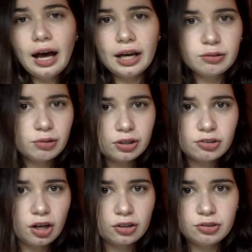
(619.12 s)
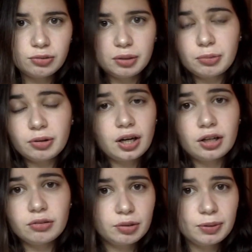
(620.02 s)
I don't want to talk to you anymore. I
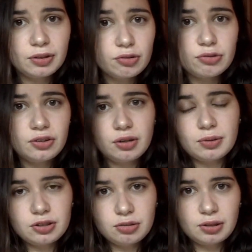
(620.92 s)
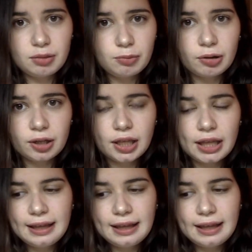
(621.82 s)
don't want to be associated with you anymore.